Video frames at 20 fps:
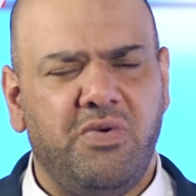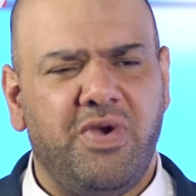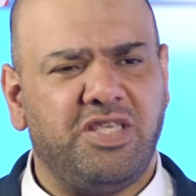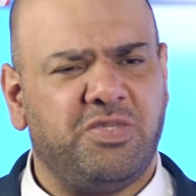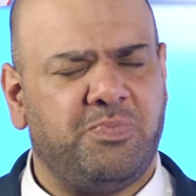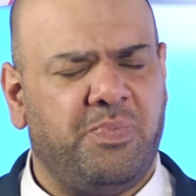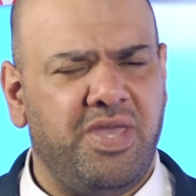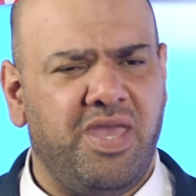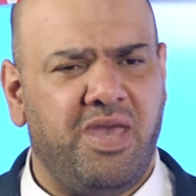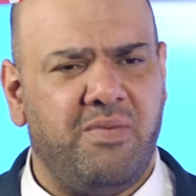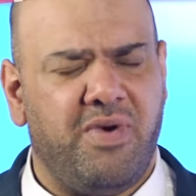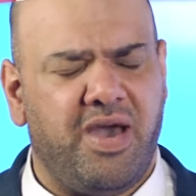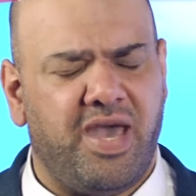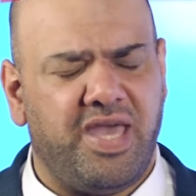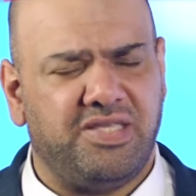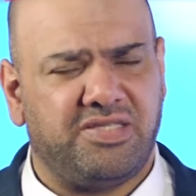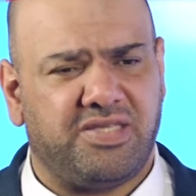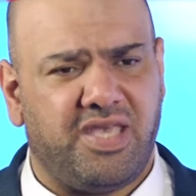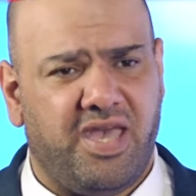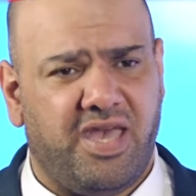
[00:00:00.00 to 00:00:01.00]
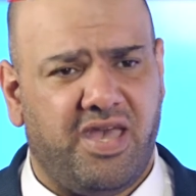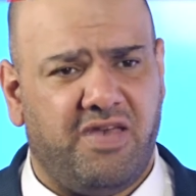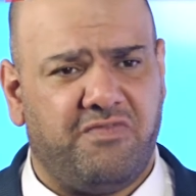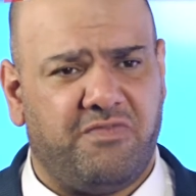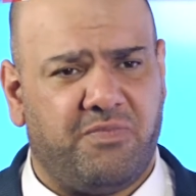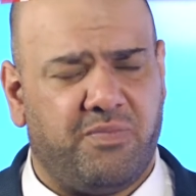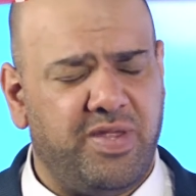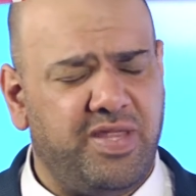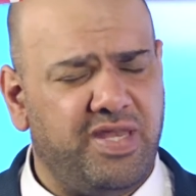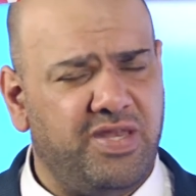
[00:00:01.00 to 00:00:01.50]
US PMIs
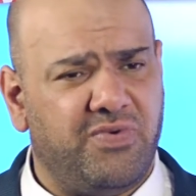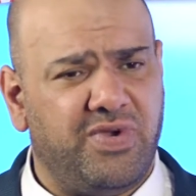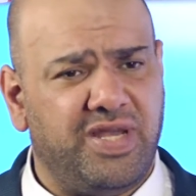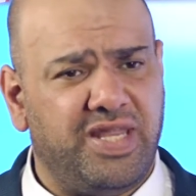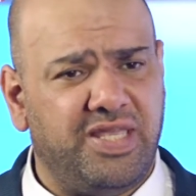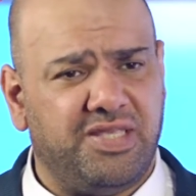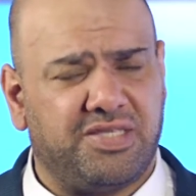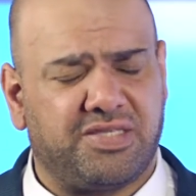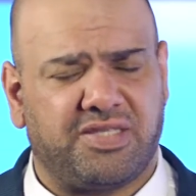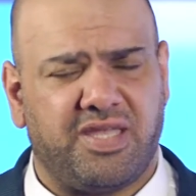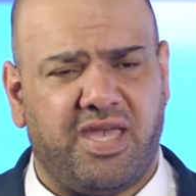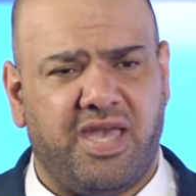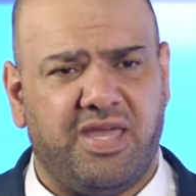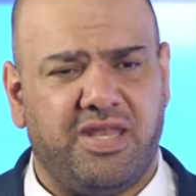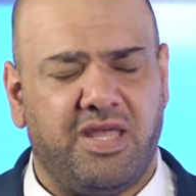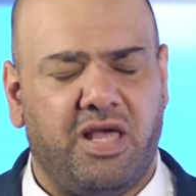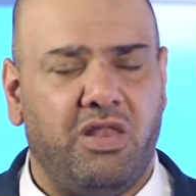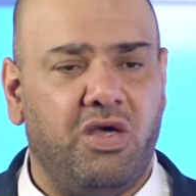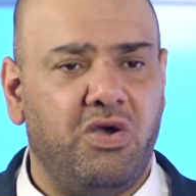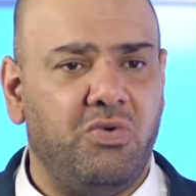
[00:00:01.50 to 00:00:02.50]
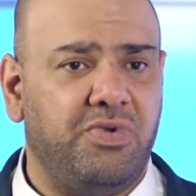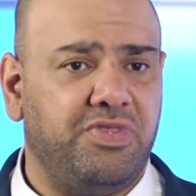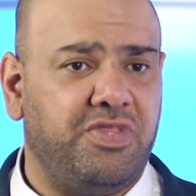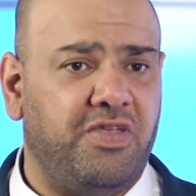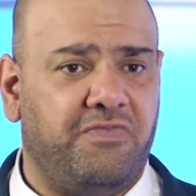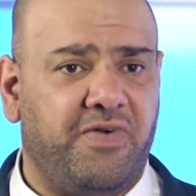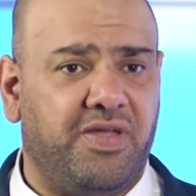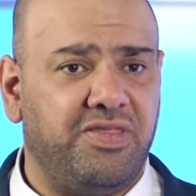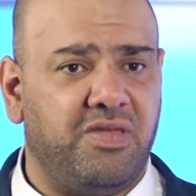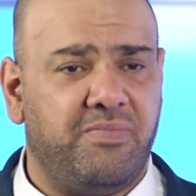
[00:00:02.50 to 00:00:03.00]
have been released, and along with
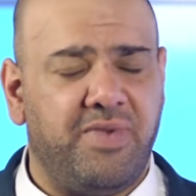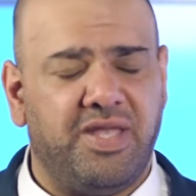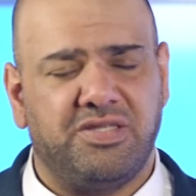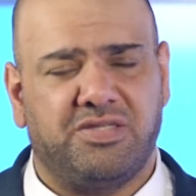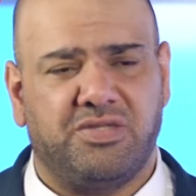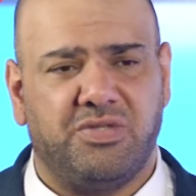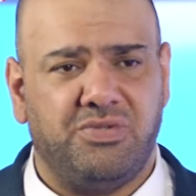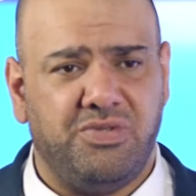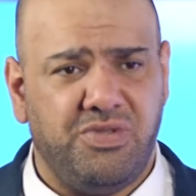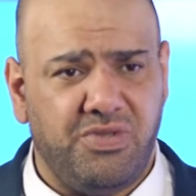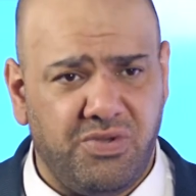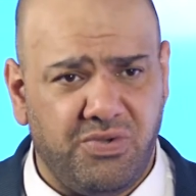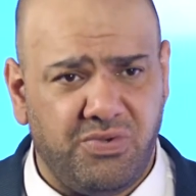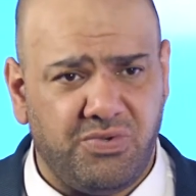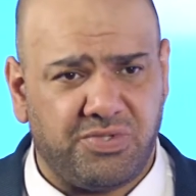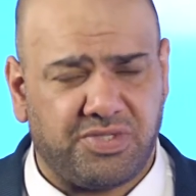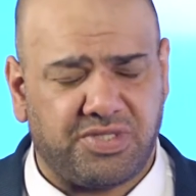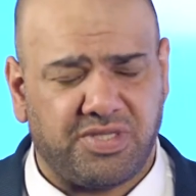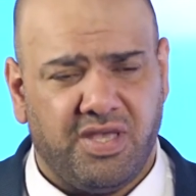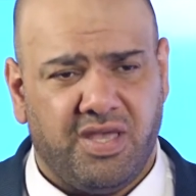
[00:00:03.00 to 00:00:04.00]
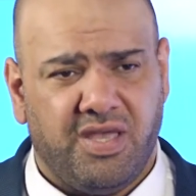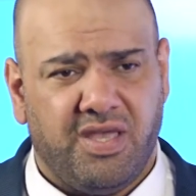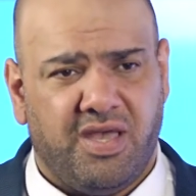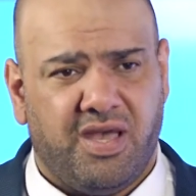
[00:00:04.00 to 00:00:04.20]
the fundamental news,